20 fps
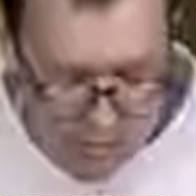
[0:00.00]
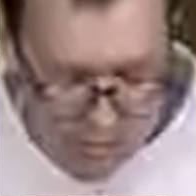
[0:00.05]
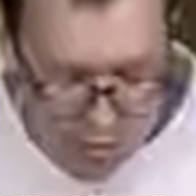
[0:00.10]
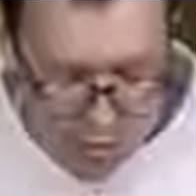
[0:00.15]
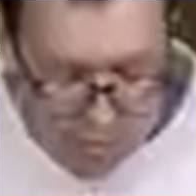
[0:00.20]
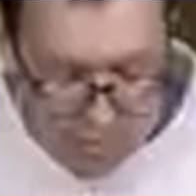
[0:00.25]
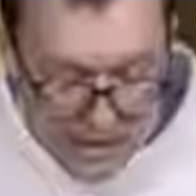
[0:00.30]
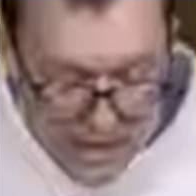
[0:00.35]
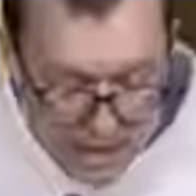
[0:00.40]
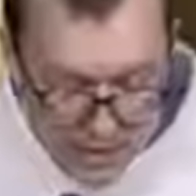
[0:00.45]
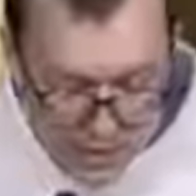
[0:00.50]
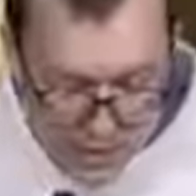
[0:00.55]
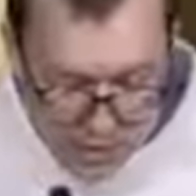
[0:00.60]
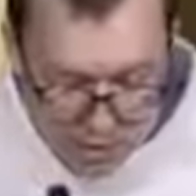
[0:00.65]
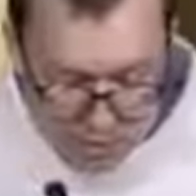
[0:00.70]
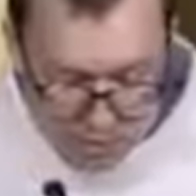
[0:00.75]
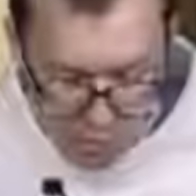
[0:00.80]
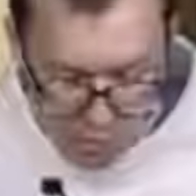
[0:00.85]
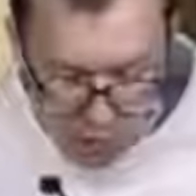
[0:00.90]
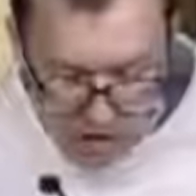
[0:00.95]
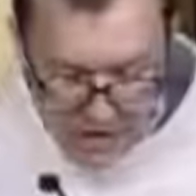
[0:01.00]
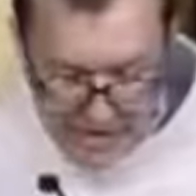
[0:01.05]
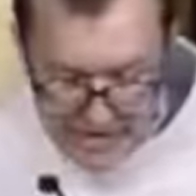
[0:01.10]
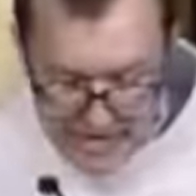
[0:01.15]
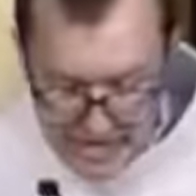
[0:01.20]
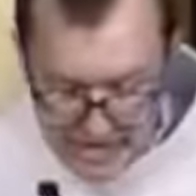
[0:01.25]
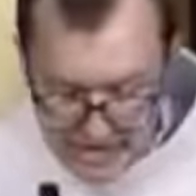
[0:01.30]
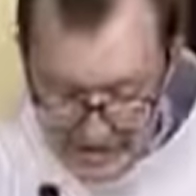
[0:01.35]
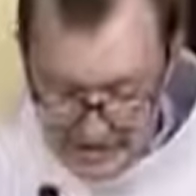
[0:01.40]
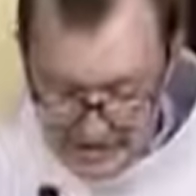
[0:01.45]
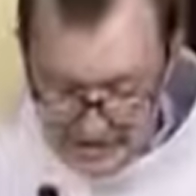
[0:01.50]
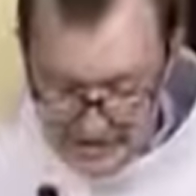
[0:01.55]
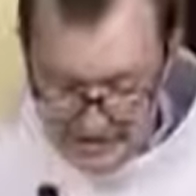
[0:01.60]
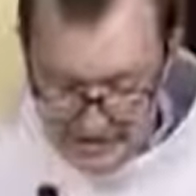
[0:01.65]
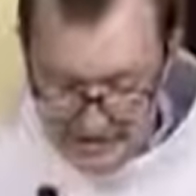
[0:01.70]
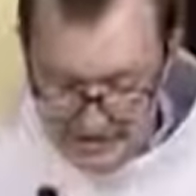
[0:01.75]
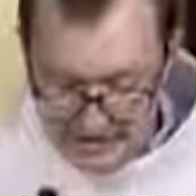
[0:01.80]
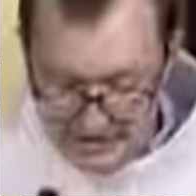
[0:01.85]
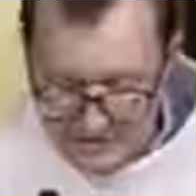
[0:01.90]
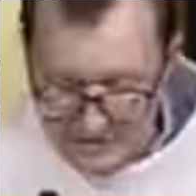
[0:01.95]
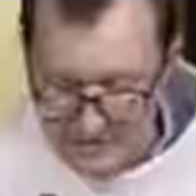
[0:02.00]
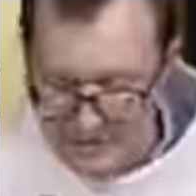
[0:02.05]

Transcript: or because you are more connected,